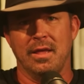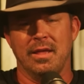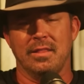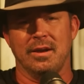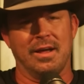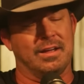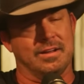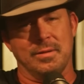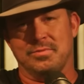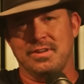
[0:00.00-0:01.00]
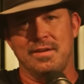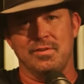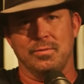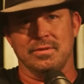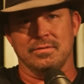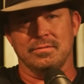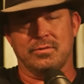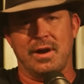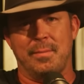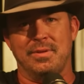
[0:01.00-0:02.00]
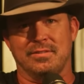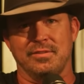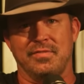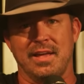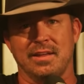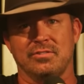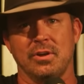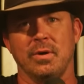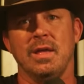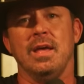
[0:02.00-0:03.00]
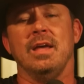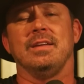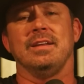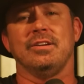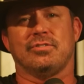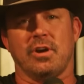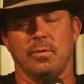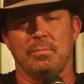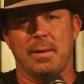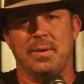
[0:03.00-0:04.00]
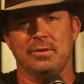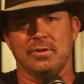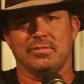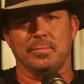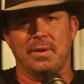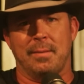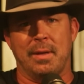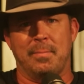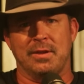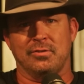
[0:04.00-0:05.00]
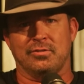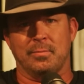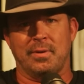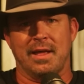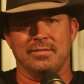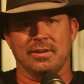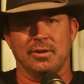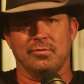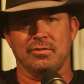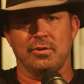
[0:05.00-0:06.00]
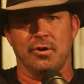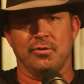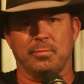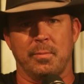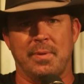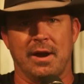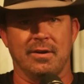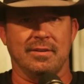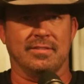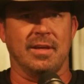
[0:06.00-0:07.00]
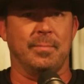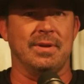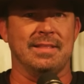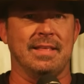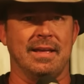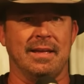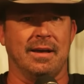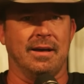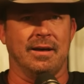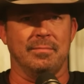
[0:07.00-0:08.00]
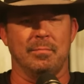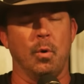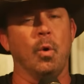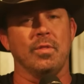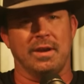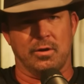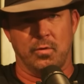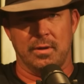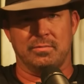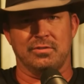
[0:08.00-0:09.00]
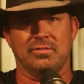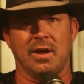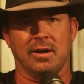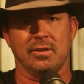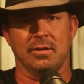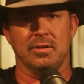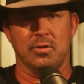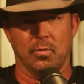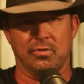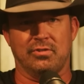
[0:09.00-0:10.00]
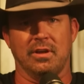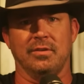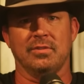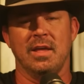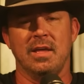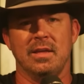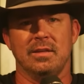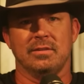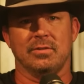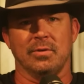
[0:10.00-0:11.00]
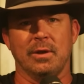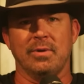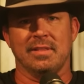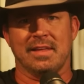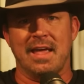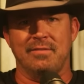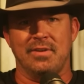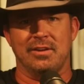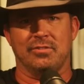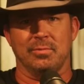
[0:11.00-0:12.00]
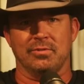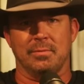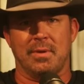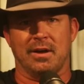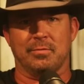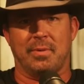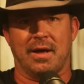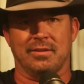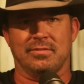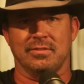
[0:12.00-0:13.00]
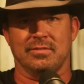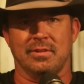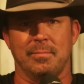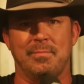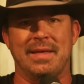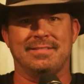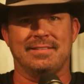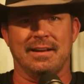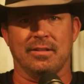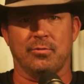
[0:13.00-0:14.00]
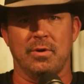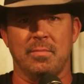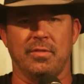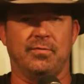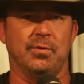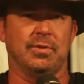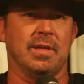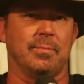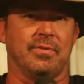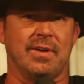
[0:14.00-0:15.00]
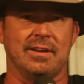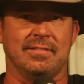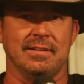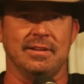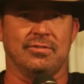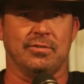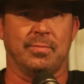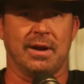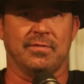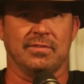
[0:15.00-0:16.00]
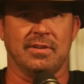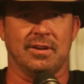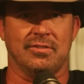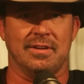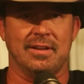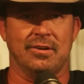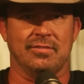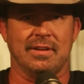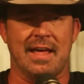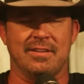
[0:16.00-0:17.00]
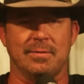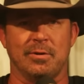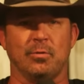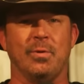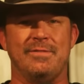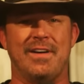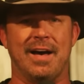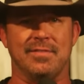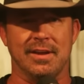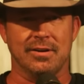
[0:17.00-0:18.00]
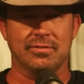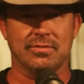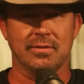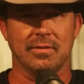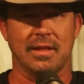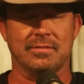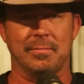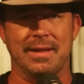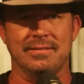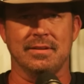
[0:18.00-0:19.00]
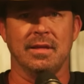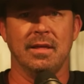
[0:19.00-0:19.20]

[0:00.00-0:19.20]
They're not going to come save you when the crap hits the fan. So you need to start with My Patriot Supply. My Patriot Supply is the country's largest preparedness company. They are more than equipped to stock your shelves. So get rid of the canned vegetables, the box pastas. Their best-selling three-month food kit provides delicious breakfast, lunch, and dinners that last up to 25 years. That's amazing.